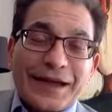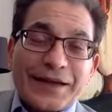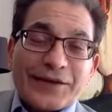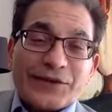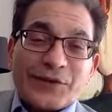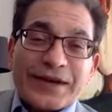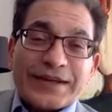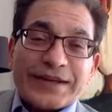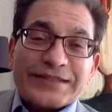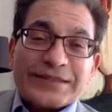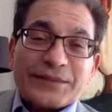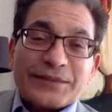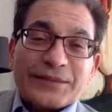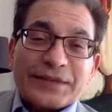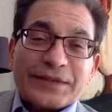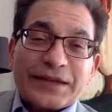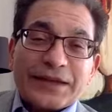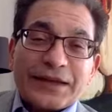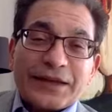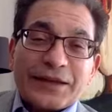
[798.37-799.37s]
I tried
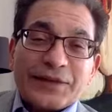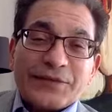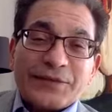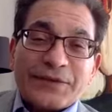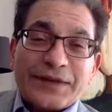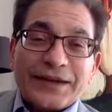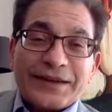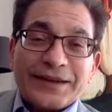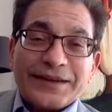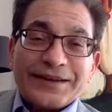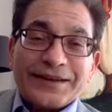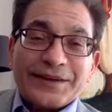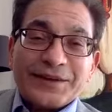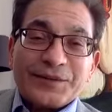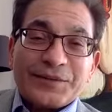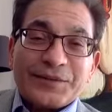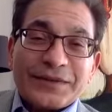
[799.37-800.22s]
something and I failed at it,